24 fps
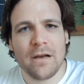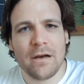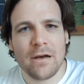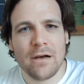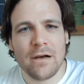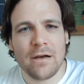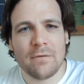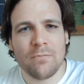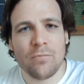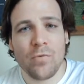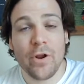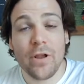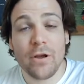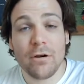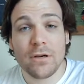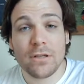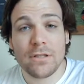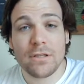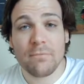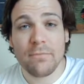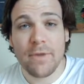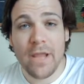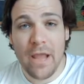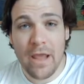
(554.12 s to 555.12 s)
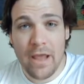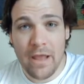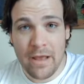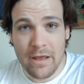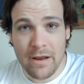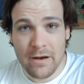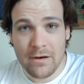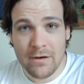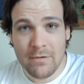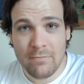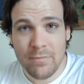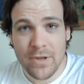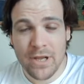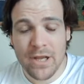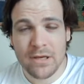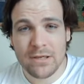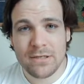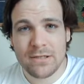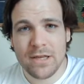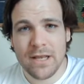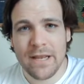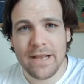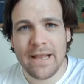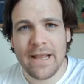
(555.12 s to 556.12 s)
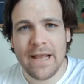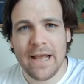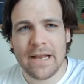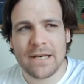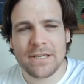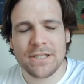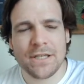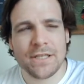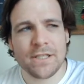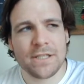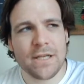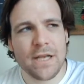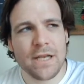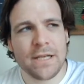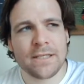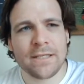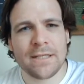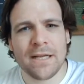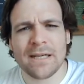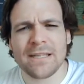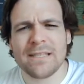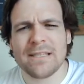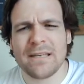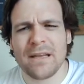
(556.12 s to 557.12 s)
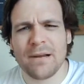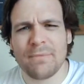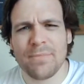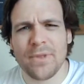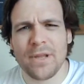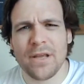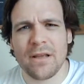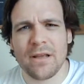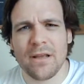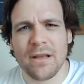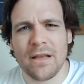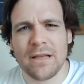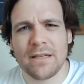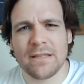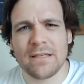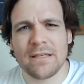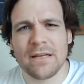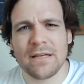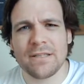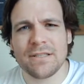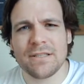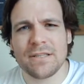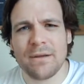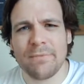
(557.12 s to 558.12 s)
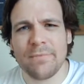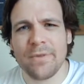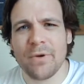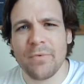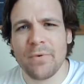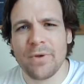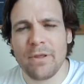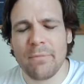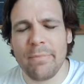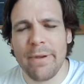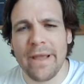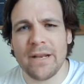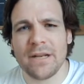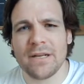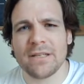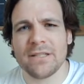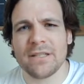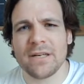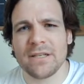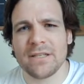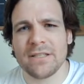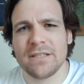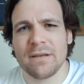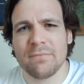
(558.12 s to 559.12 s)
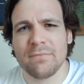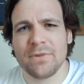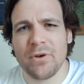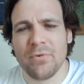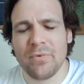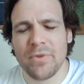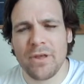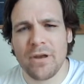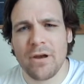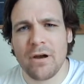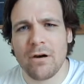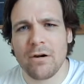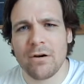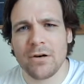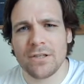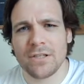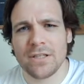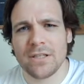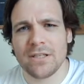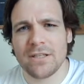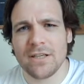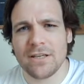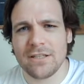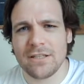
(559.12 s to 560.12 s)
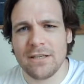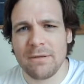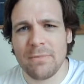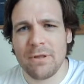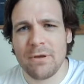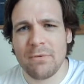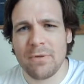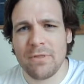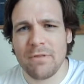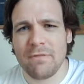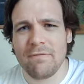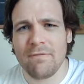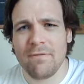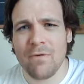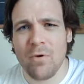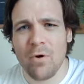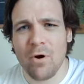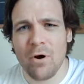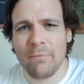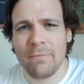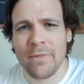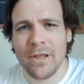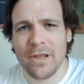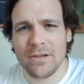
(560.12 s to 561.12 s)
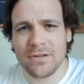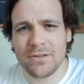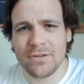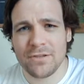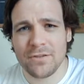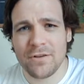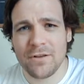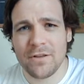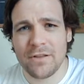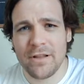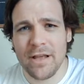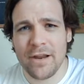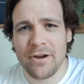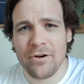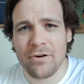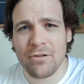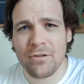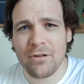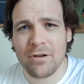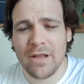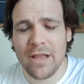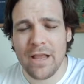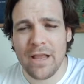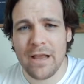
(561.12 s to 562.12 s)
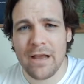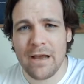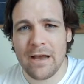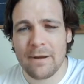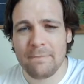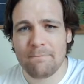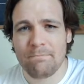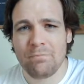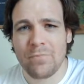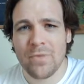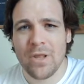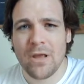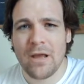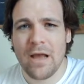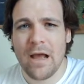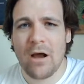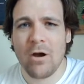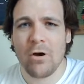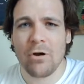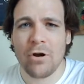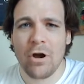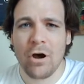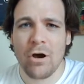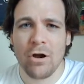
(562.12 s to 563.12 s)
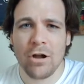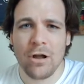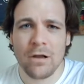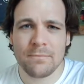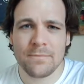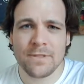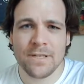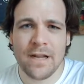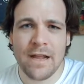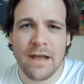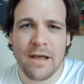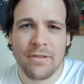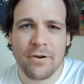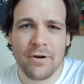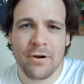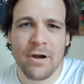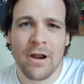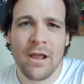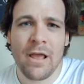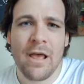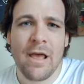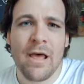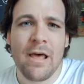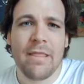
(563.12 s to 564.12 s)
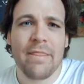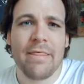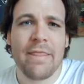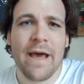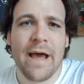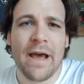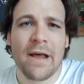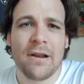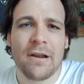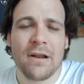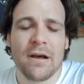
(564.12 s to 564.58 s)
realism can, because it does something. It does something with the paint. It does something with the colors. It does something with the form that you're looking at, how it all comes together, that